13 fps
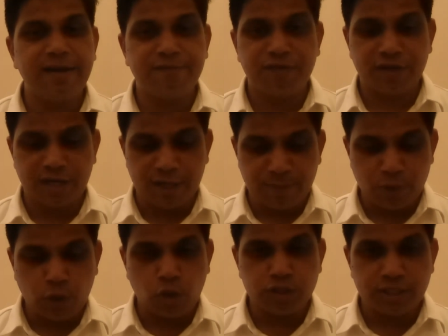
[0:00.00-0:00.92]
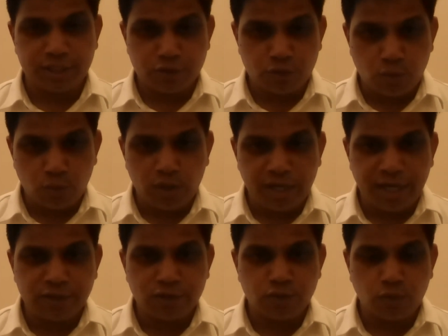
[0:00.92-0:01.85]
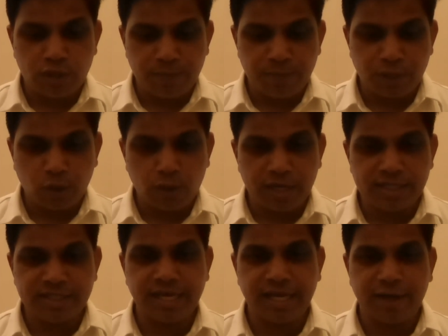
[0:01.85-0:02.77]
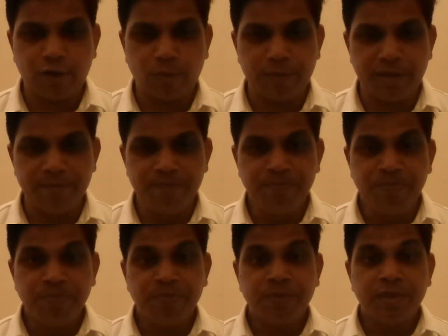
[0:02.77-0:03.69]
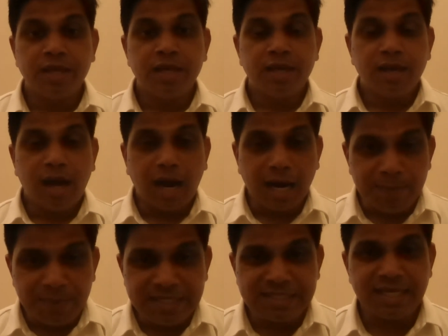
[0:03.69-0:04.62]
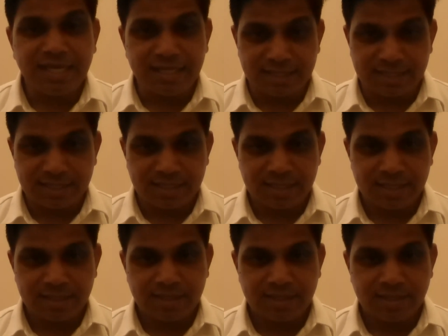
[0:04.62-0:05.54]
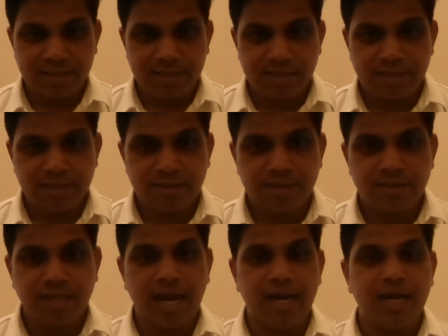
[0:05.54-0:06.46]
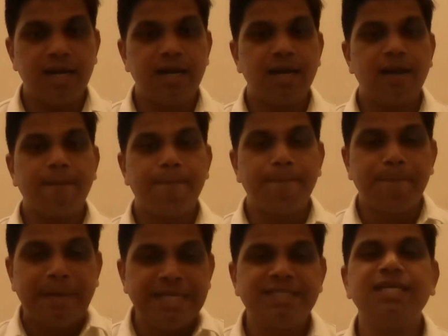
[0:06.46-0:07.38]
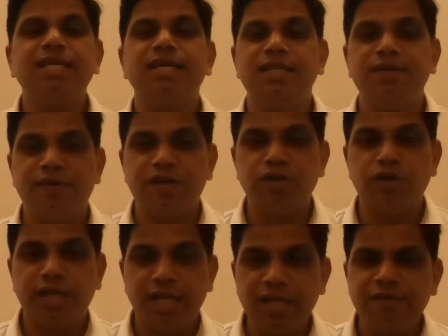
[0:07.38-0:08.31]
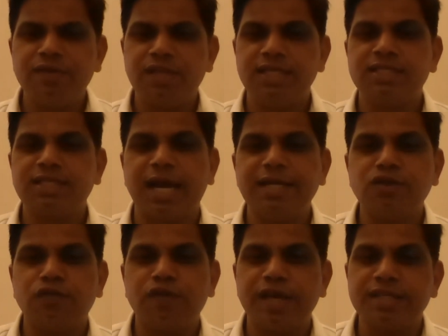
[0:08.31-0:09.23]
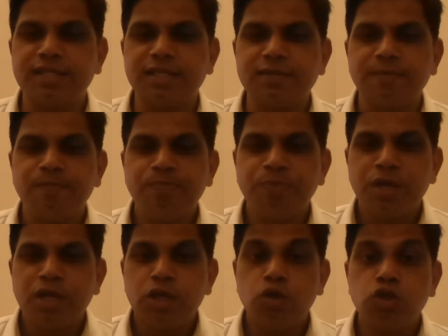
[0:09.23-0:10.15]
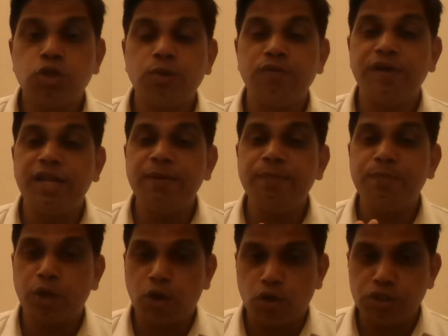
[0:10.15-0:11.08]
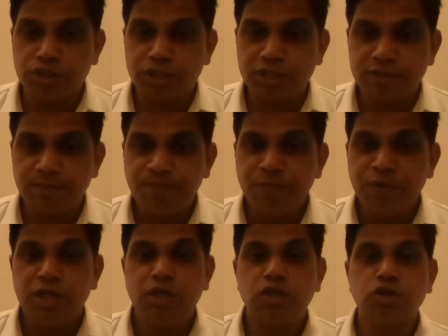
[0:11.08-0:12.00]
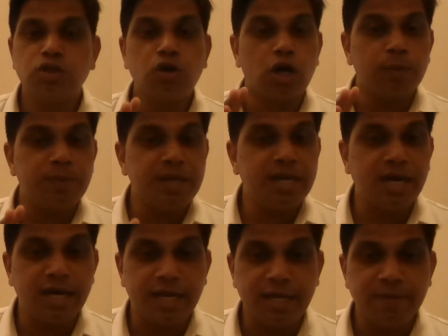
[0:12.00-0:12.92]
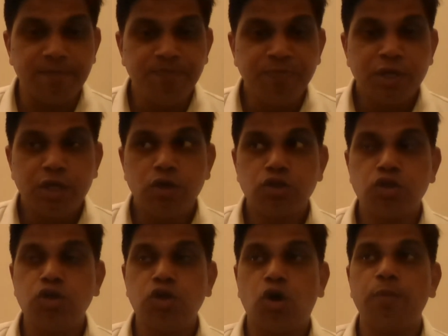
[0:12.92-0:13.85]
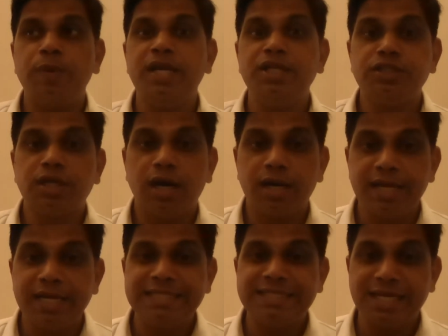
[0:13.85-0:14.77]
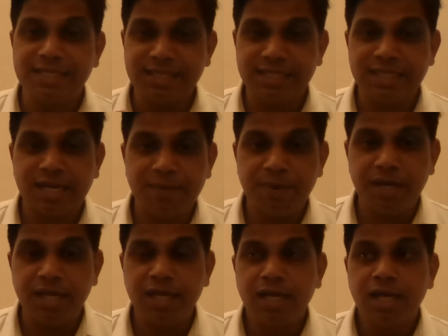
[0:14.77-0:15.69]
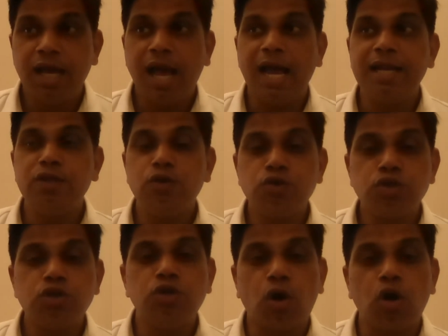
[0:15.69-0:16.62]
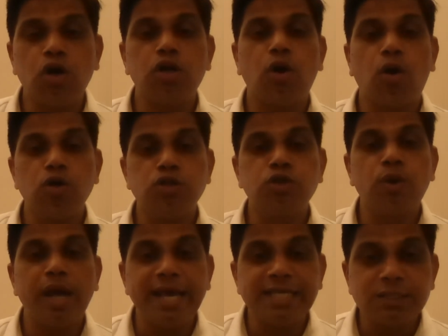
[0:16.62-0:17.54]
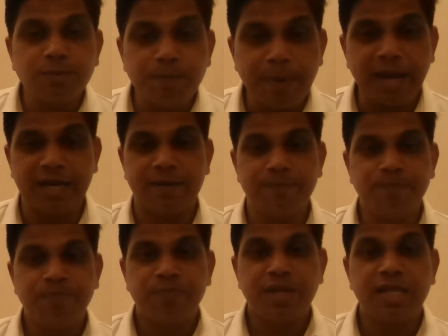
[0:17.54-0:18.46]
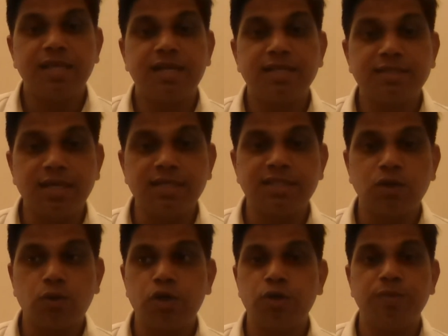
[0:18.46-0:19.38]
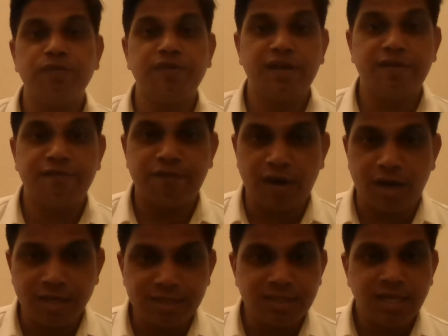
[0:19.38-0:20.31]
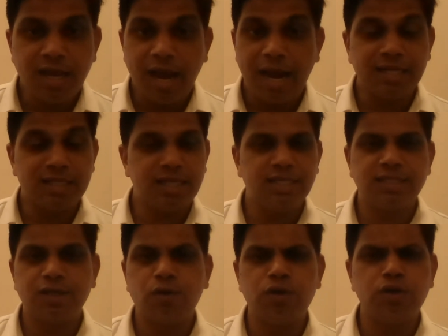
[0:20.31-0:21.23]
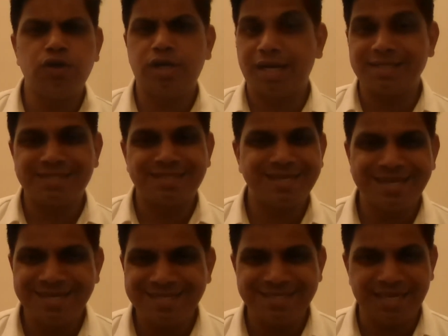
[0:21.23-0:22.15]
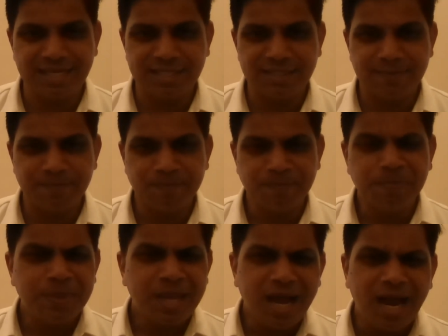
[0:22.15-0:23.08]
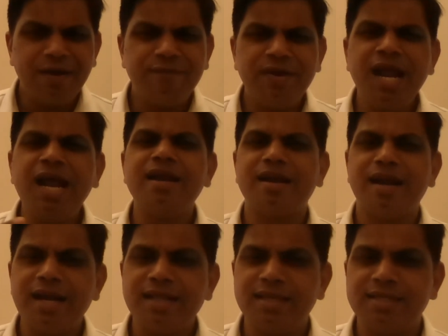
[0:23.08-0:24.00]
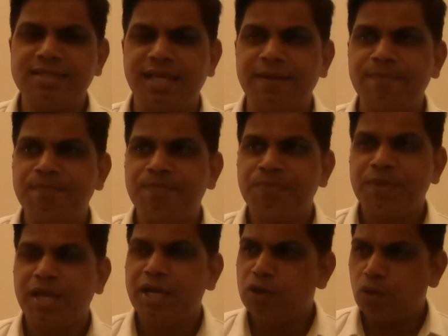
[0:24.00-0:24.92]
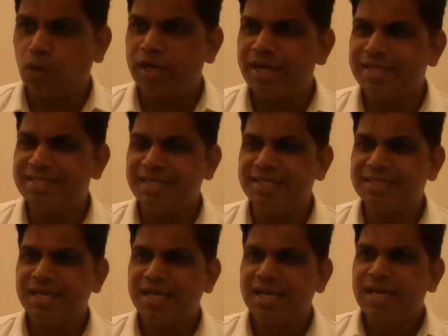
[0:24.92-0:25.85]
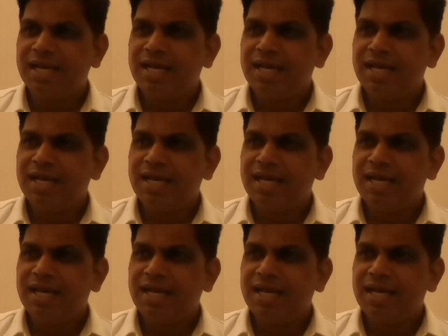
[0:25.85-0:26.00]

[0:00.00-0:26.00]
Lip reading: and difficult because it slowly and slowly percolates the economy. Hahnemann says that basically, when you're dealing with these kinds of cases, you should be very precautious. You should not be in hurry. You should not be in hurry in changing the remedy. And you should not also expect that the results are going to be very fast and things are going to drastically change. When I had read this thing in chronic disease,